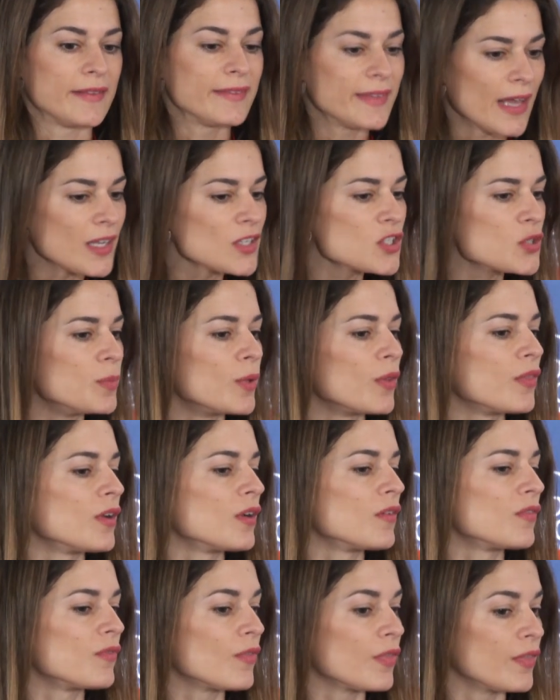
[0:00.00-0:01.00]
tangible,
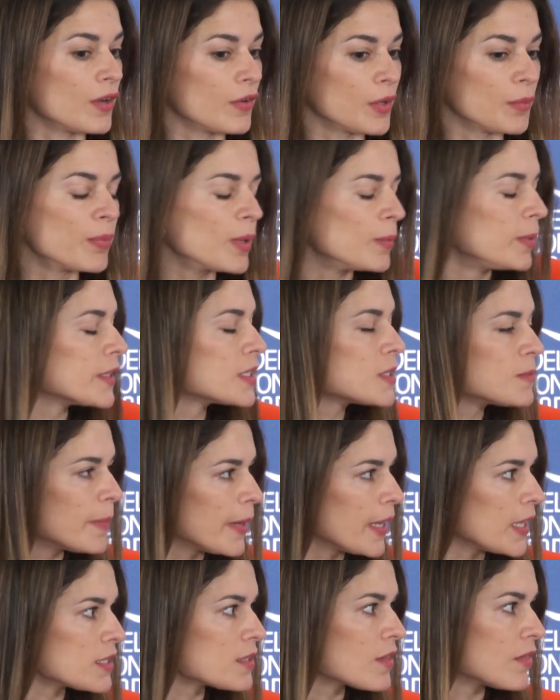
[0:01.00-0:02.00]
they're in public
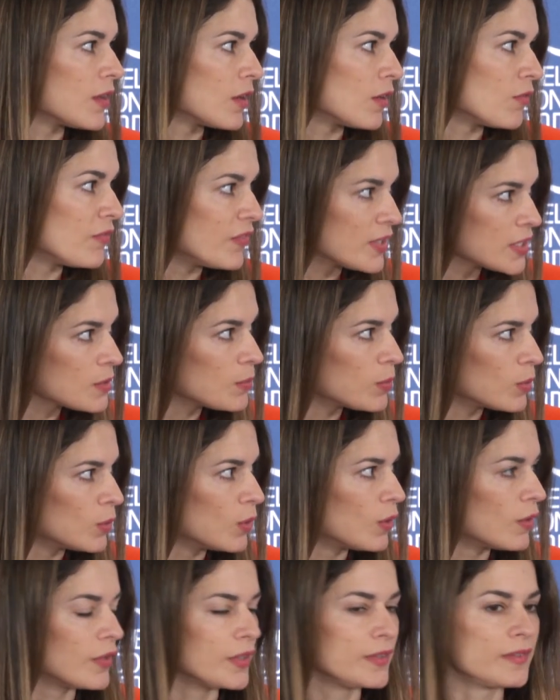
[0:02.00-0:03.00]
space, they're visible
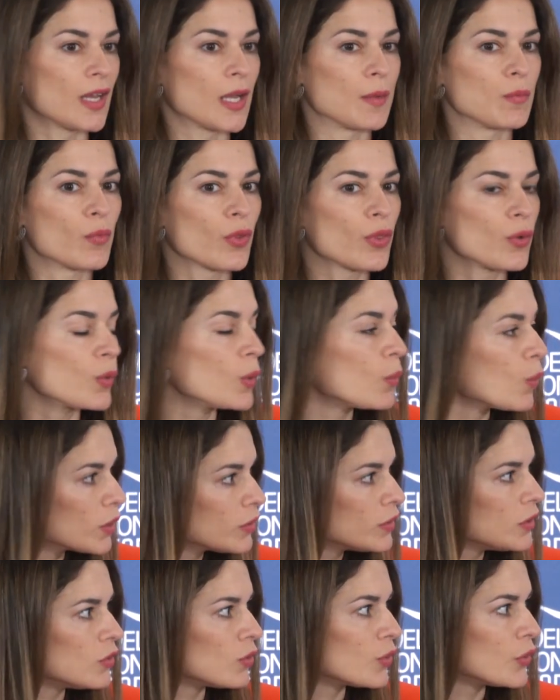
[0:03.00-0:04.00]
all the time, whether we
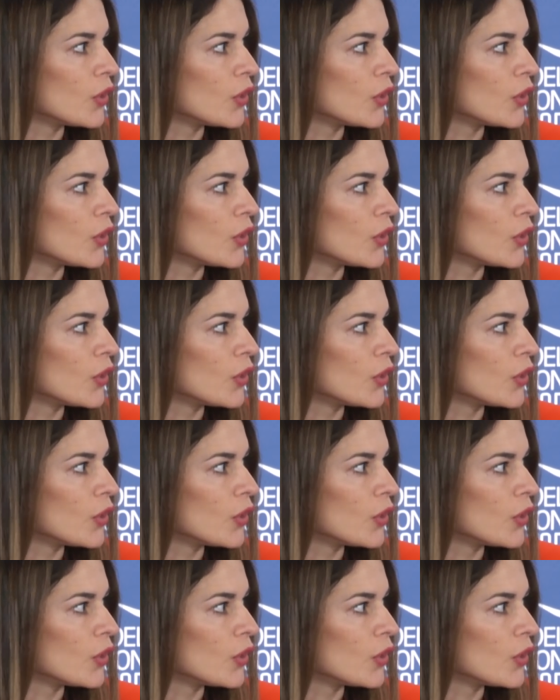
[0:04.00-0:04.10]
want it or